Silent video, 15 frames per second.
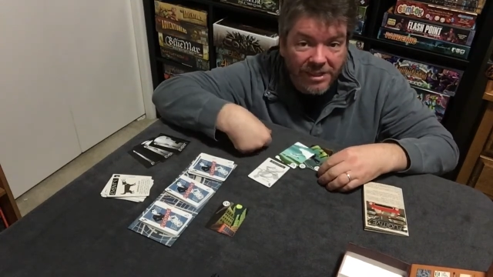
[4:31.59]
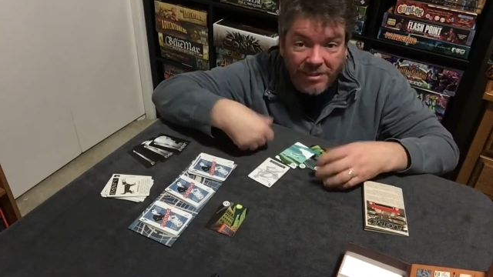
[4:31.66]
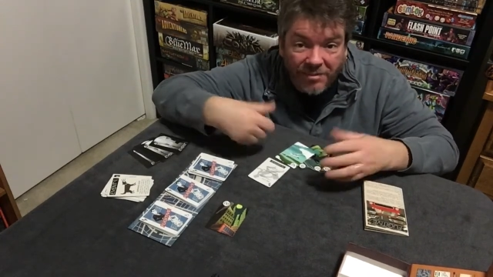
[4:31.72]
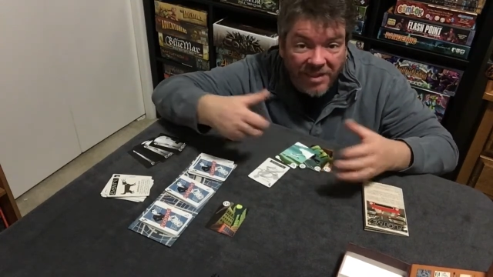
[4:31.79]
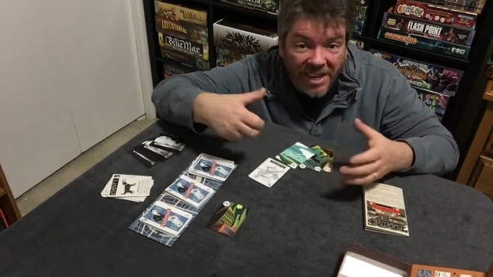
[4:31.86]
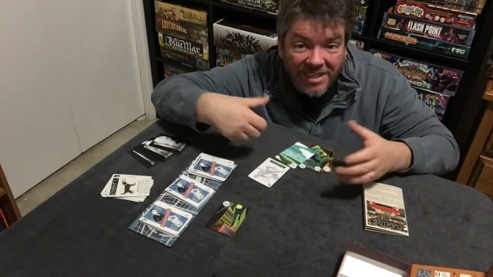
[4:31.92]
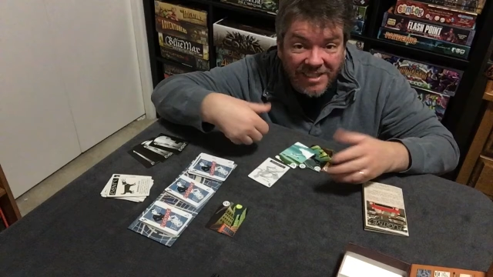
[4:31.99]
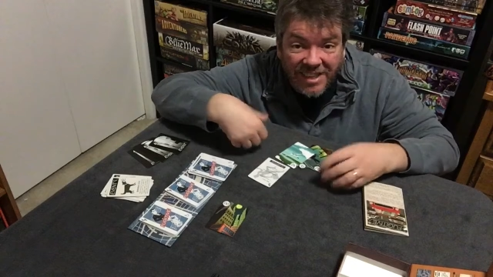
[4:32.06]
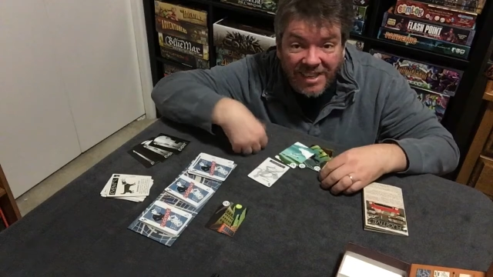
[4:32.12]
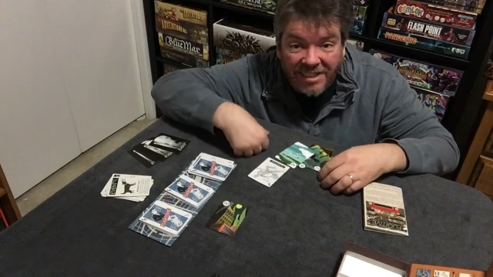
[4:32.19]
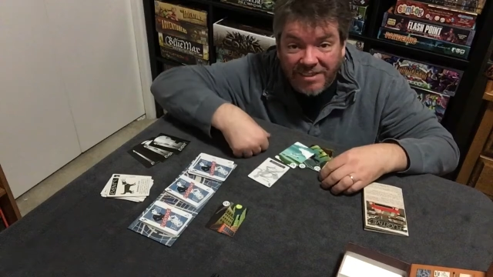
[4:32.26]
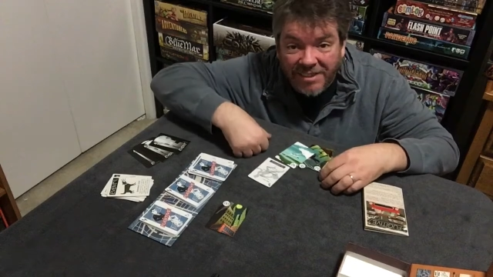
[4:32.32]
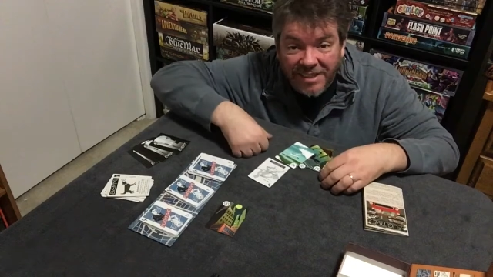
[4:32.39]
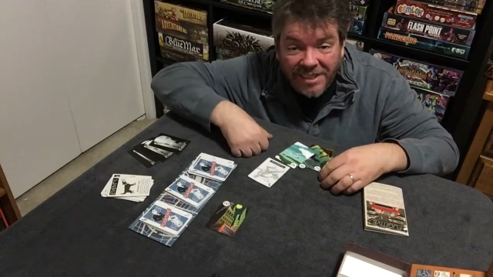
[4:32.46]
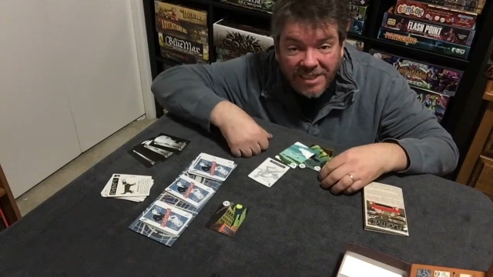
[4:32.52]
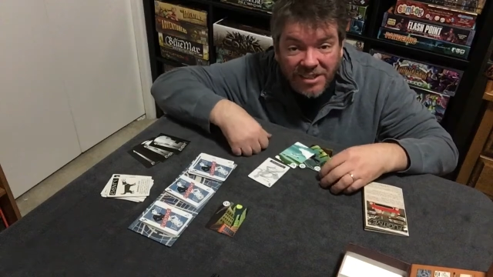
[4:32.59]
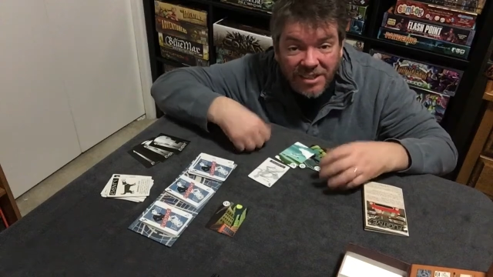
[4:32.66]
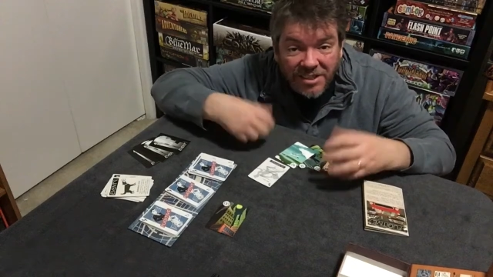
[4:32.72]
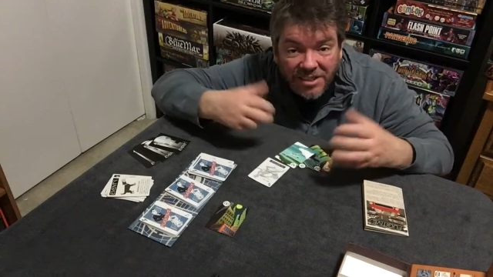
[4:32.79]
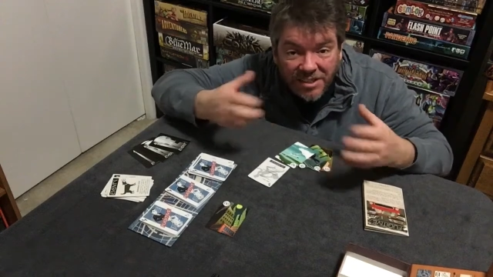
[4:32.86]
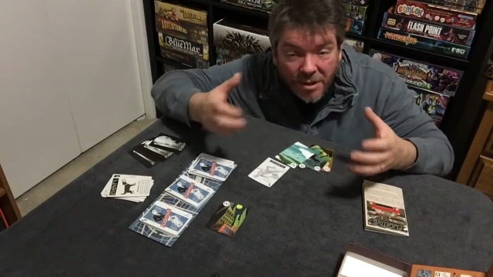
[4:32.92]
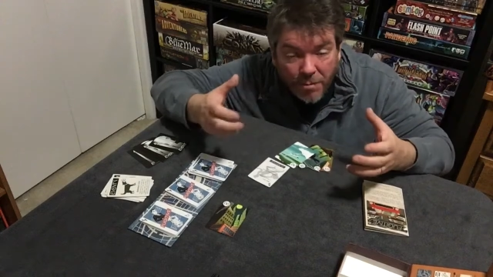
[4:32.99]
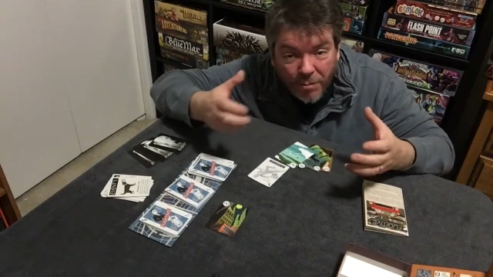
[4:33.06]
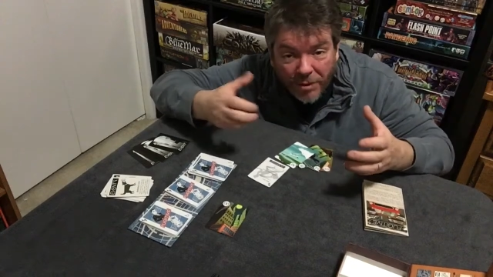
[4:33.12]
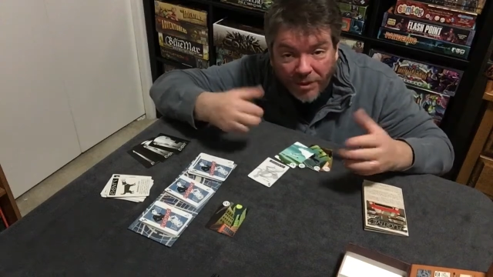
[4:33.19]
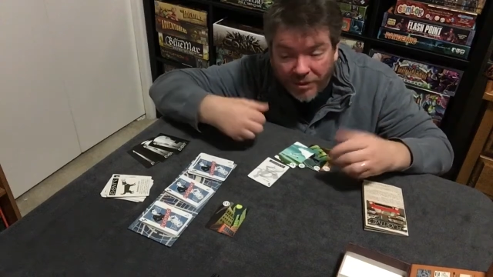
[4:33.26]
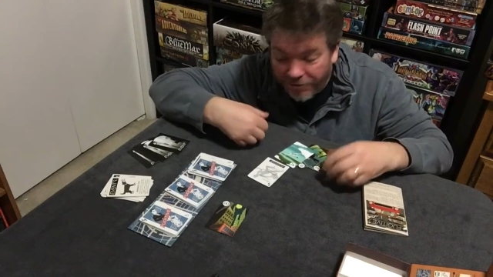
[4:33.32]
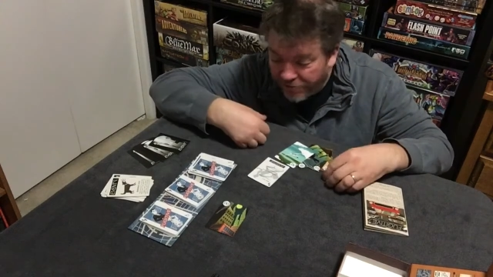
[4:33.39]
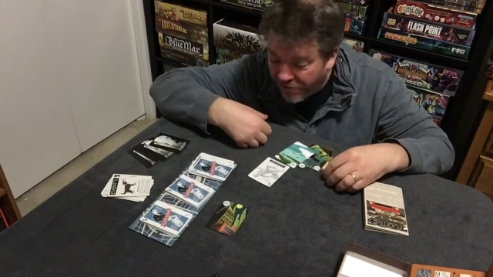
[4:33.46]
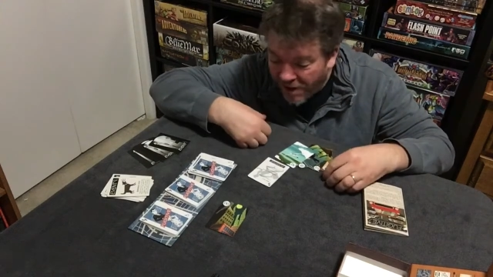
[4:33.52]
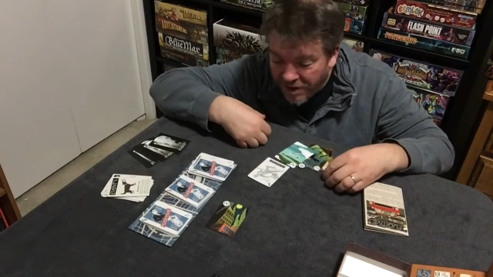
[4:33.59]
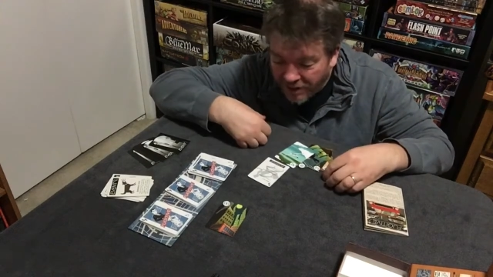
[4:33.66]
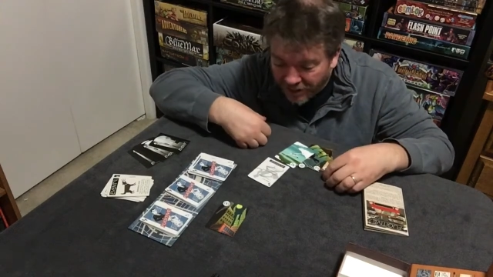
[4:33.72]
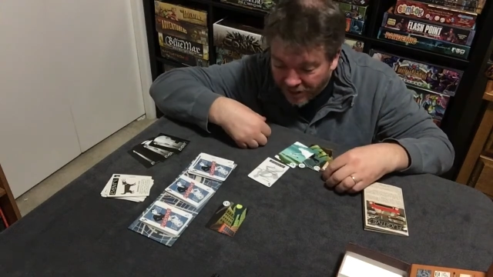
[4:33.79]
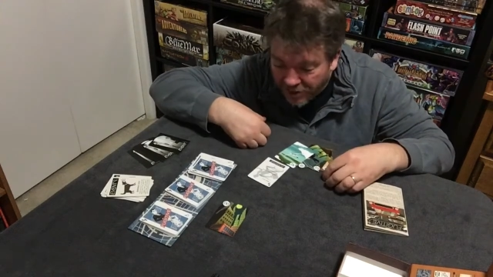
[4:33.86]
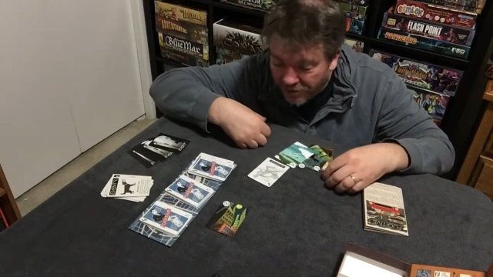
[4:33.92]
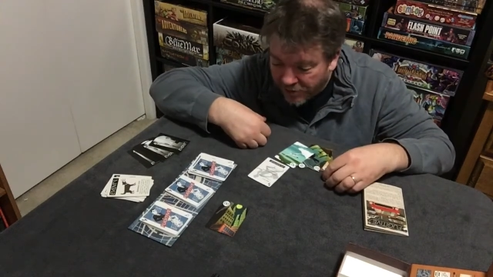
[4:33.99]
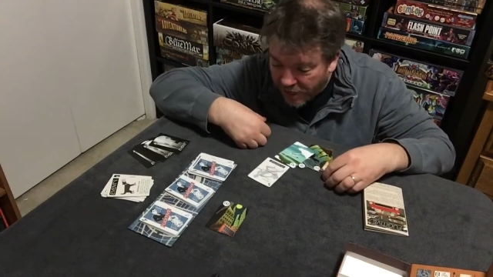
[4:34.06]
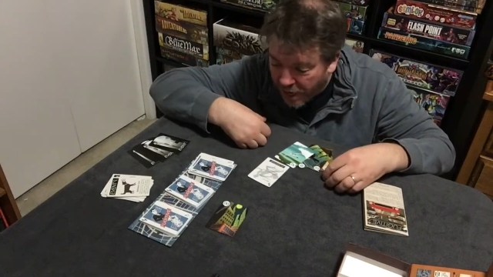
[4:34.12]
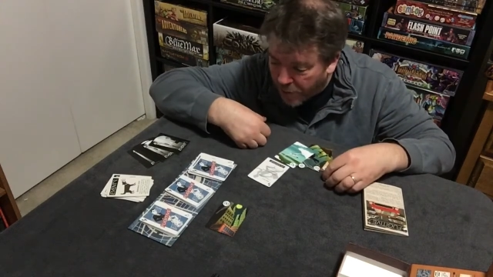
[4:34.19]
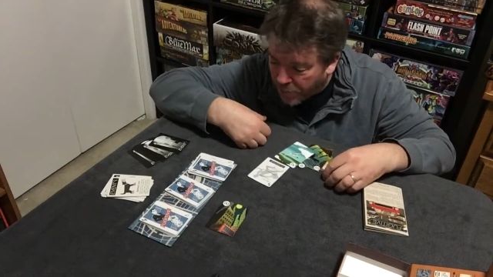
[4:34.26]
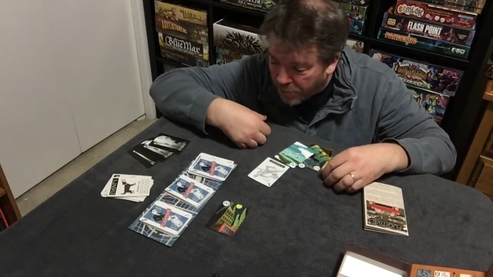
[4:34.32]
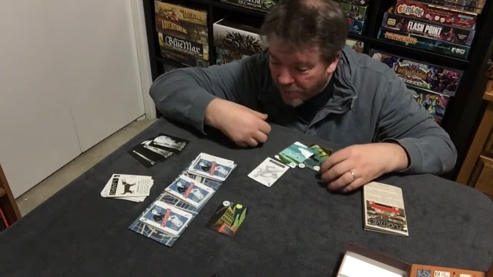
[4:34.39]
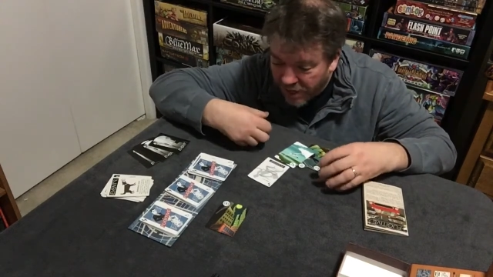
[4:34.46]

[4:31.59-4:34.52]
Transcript: That's it. It's a simple, fun little game.